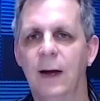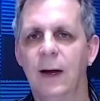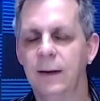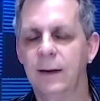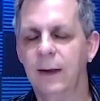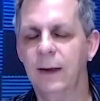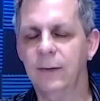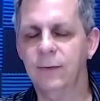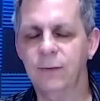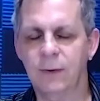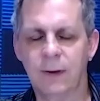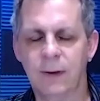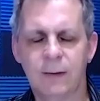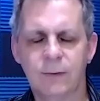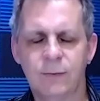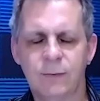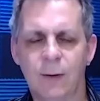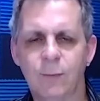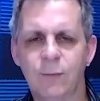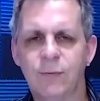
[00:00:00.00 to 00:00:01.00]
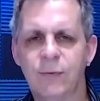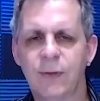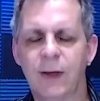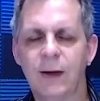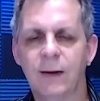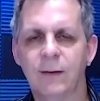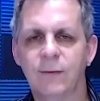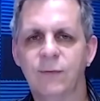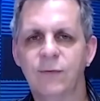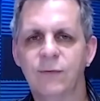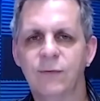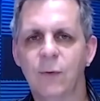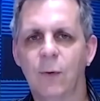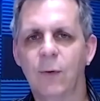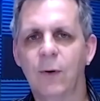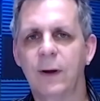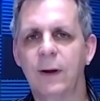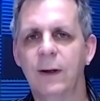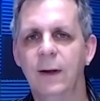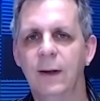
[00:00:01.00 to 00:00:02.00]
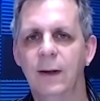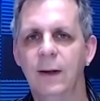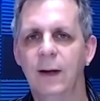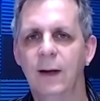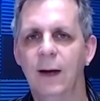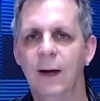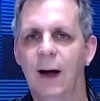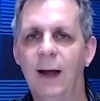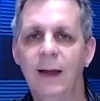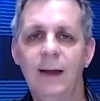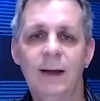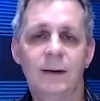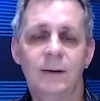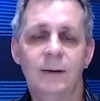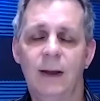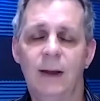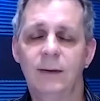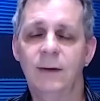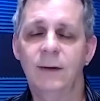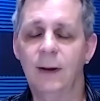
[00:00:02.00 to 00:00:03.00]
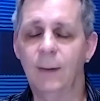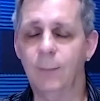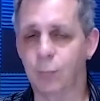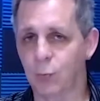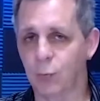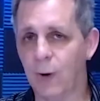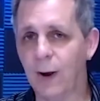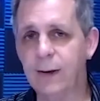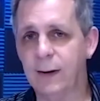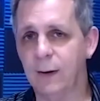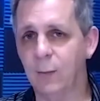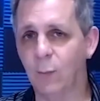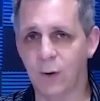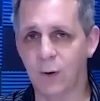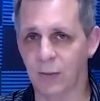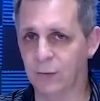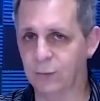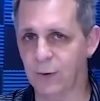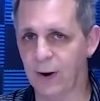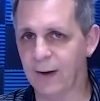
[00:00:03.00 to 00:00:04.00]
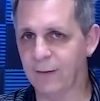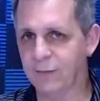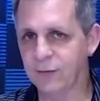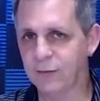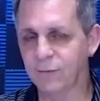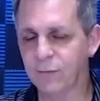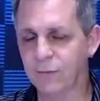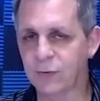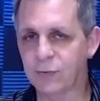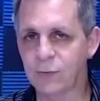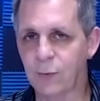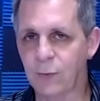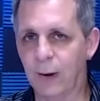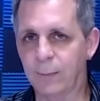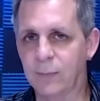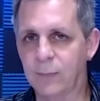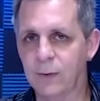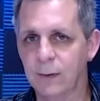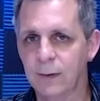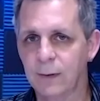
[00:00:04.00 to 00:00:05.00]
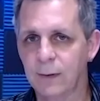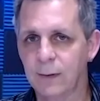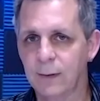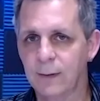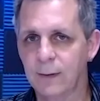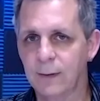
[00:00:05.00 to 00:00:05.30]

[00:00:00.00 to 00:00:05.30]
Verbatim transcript: uh, as as I was the head of story, I ended up writing one of the drafts of the script